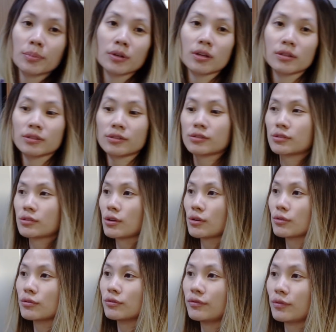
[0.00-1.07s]
put it on the
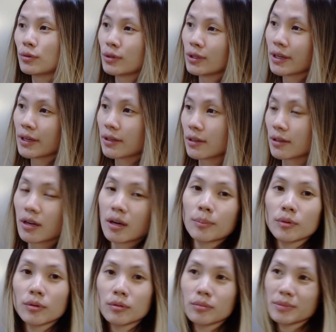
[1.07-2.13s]
stove for like a
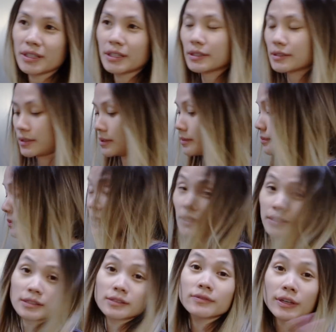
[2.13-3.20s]
couple minutes. But
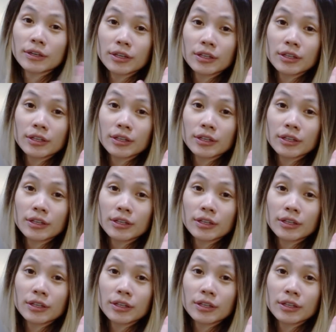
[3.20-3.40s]
it's very